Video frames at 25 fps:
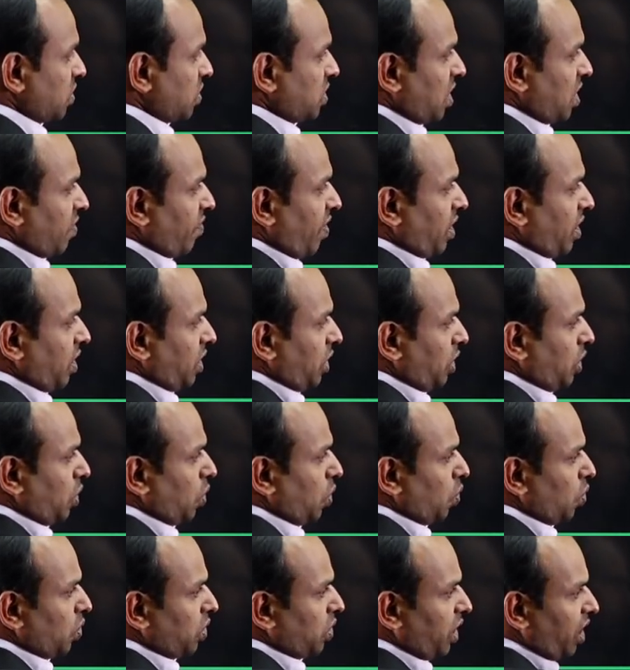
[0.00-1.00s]
zeros are one,
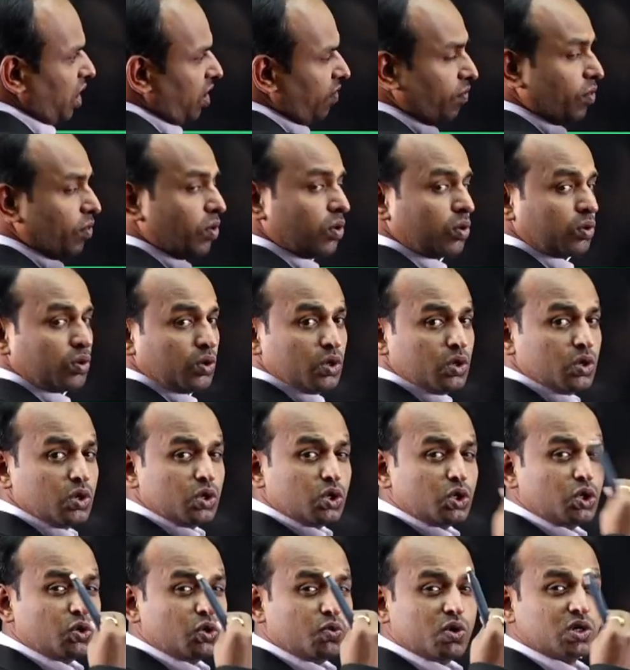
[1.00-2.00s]
two, three, four.
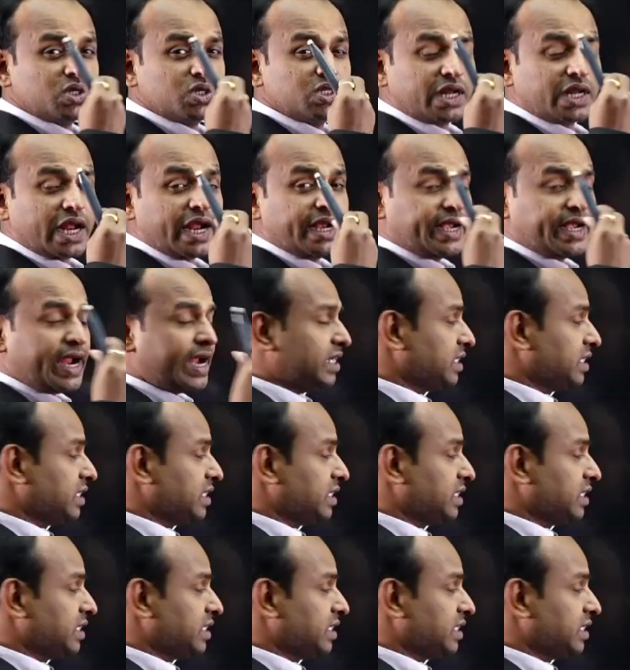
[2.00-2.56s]
Towards right